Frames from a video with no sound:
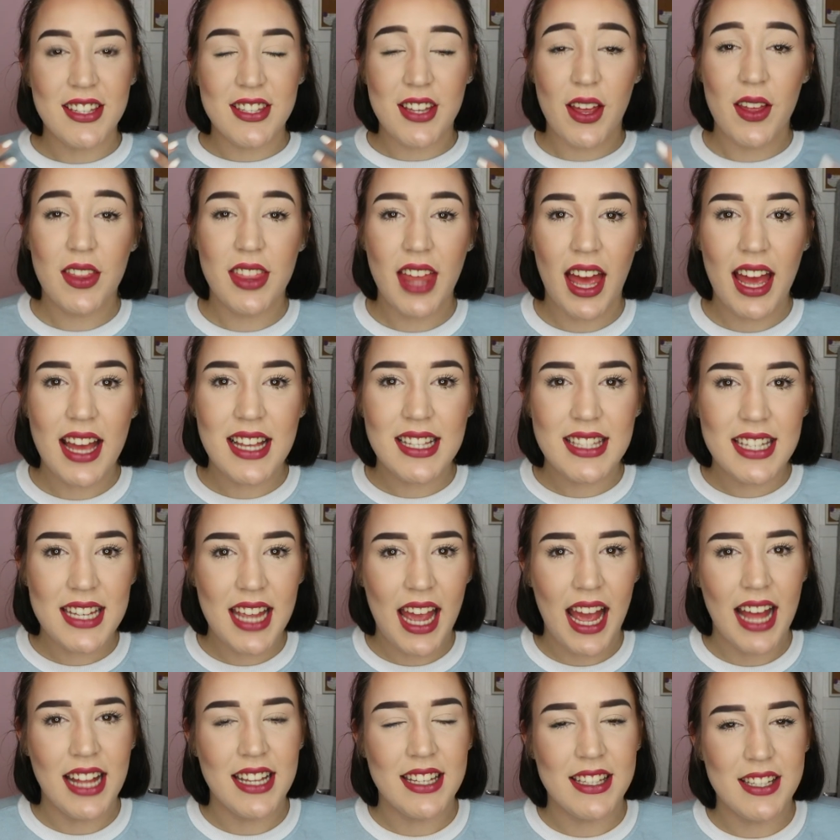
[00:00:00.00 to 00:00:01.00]
so that is
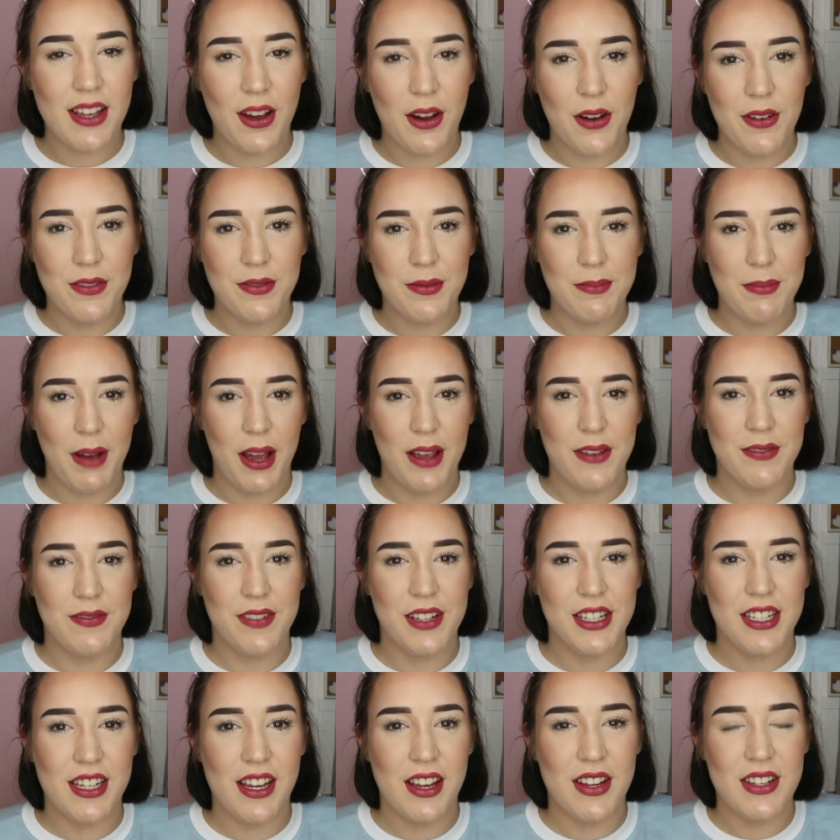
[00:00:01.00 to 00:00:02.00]
the end of my
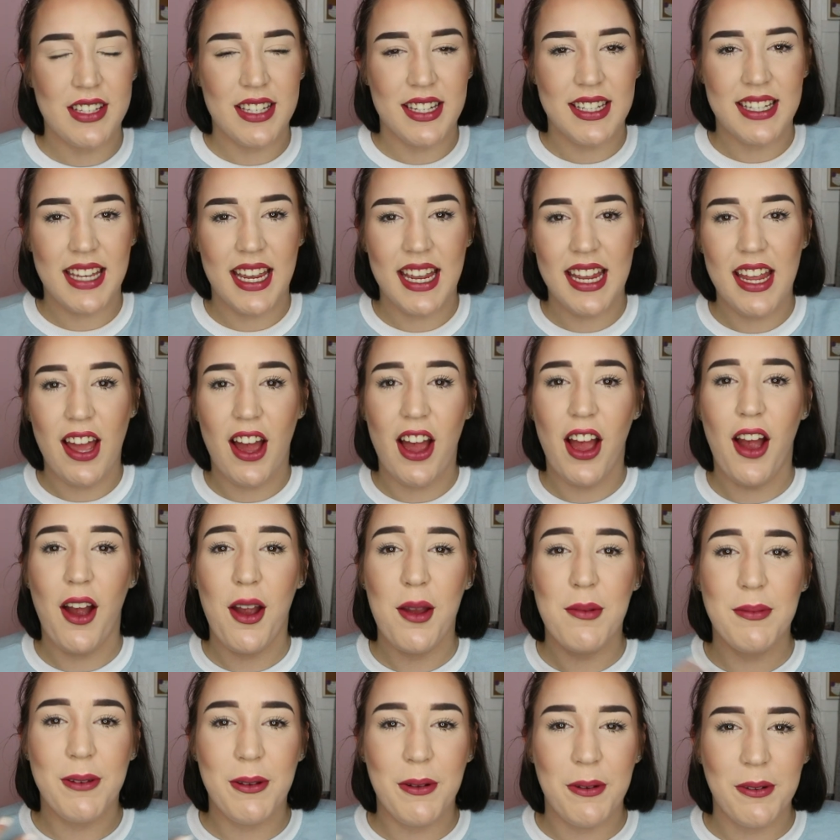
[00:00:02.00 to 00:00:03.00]
video today. I
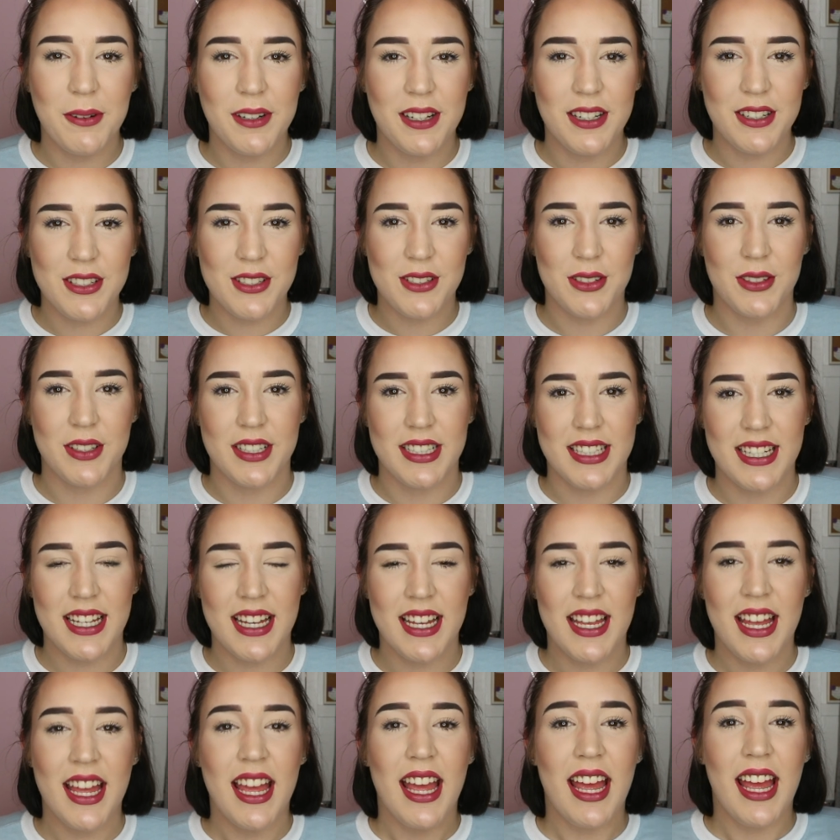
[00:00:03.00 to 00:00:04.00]
hope you all enjoyed it.